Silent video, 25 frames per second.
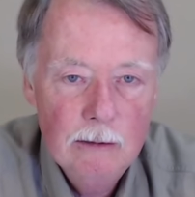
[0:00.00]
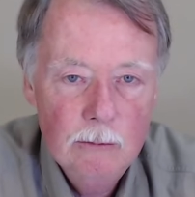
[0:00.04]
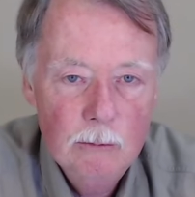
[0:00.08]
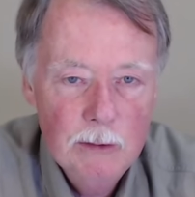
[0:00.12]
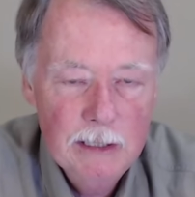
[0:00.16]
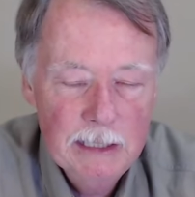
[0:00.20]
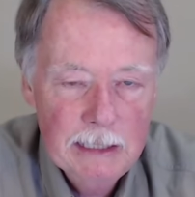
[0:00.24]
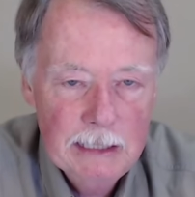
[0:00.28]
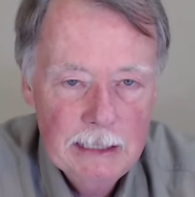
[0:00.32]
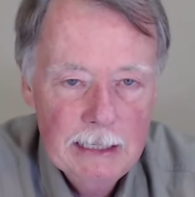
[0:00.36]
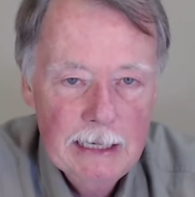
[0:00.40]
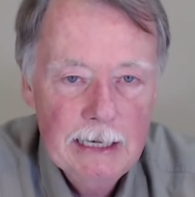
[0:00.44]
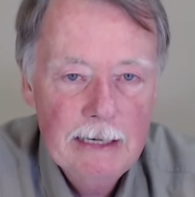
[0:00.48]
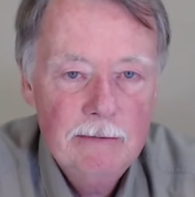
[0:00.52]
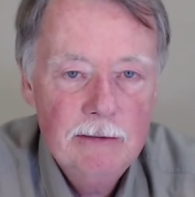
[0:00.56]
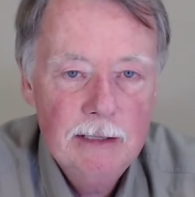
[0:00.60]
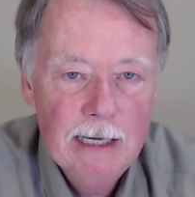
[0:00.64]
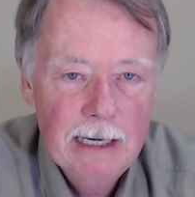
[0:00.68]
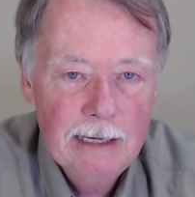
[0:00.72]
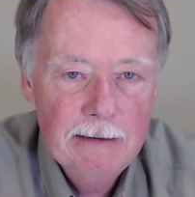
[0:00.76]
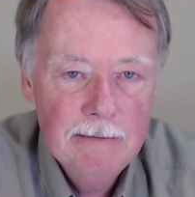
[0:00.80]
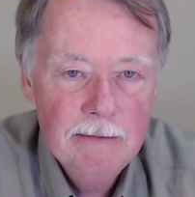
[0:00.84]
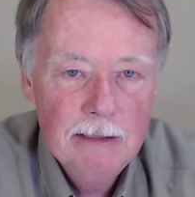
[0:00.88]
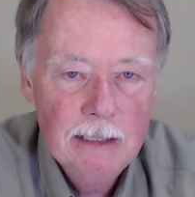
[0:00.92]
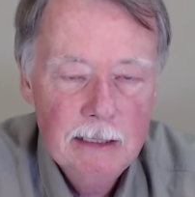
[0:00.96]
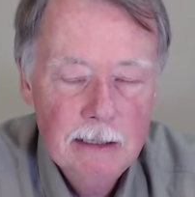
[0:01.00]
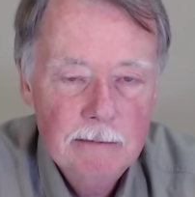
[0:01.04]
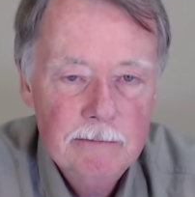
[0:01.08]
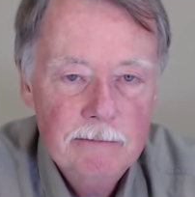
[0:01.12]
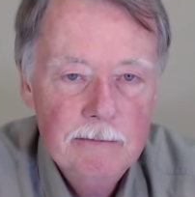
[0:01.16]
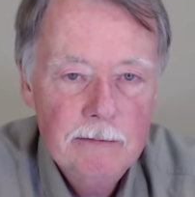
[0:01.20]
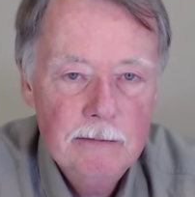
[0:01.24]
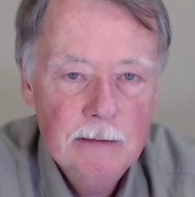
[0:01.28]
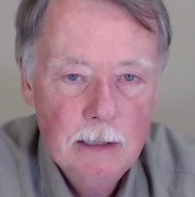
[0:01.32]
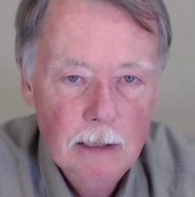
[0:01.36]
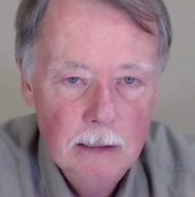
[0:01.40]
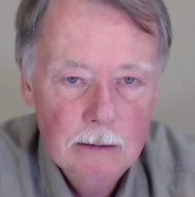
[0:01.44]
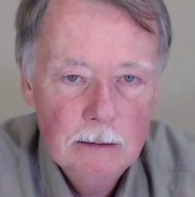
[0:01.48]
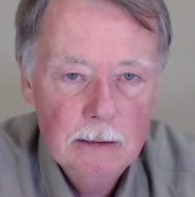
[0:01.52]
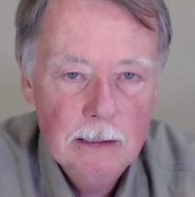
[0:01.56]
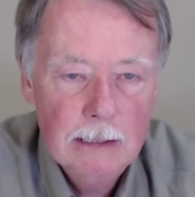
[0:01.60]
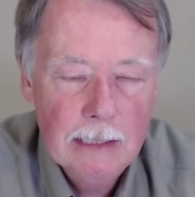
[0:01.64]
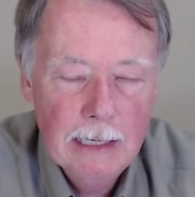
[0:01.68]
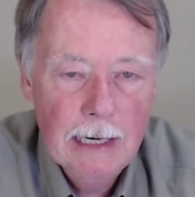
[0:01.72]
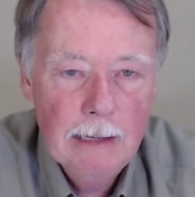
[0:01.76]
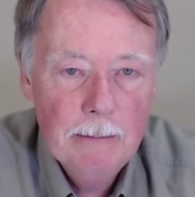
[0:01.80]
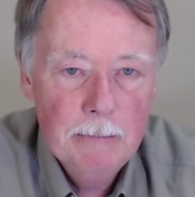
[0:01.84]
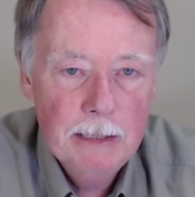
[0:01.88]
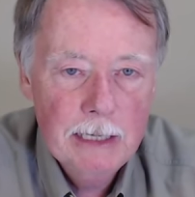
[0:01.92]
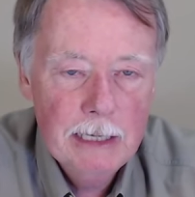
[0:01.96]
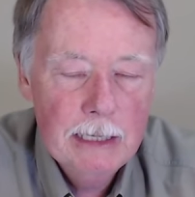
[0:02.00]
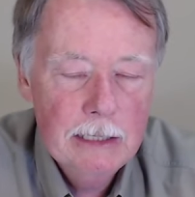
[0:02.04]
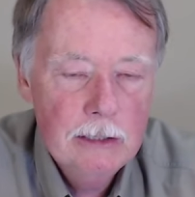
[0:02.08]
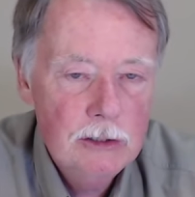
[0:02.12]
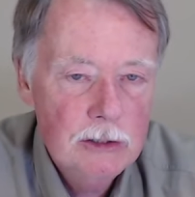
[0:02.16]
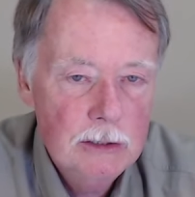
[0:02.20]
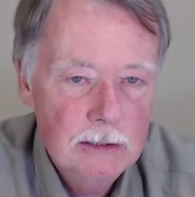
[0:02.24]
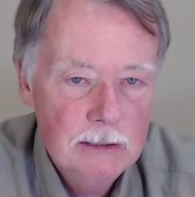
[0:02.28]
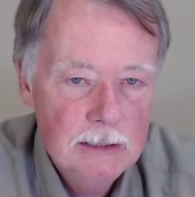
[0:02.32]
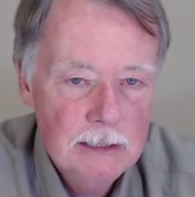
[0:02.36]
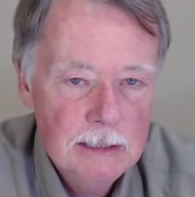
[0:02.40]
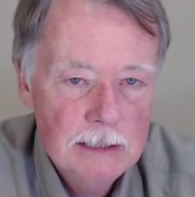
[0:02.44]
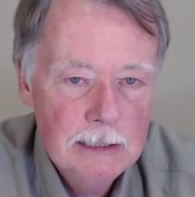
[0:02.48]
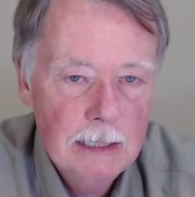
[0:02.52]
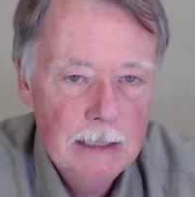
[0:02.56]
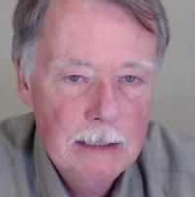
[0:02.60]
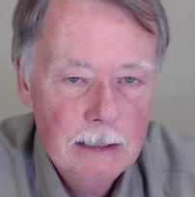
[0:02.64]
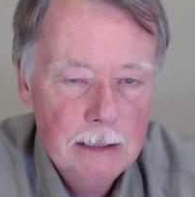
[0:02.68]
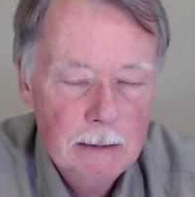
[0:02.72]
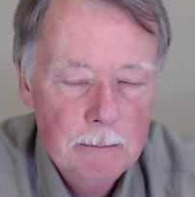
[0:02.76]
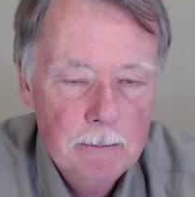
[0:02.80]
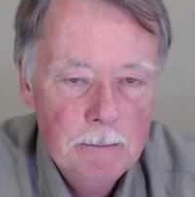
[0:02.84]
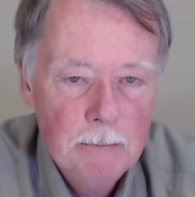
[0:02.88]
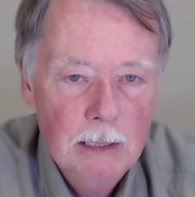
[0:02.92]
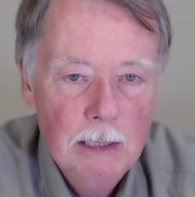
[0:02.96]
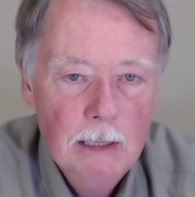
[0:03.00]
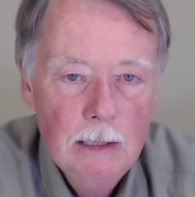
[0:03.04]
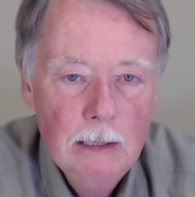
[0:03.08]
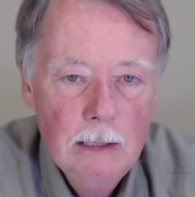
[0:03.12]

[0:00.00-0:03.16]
We never have enough color combinations set up.